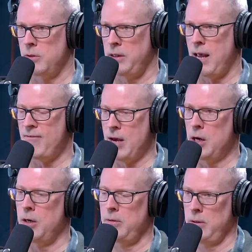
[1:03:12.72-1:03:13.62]
That
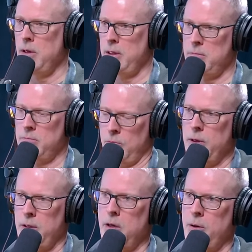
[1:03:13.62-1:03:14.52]
veteran is.
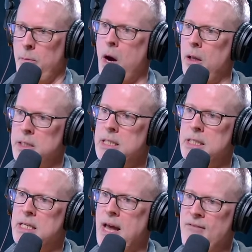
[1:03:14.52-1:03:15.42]
The policy
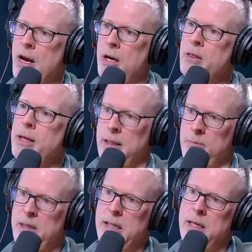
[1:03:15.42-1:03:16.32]
says that veteran then can
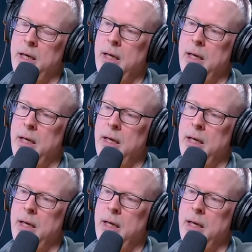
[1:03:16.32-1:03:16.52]
be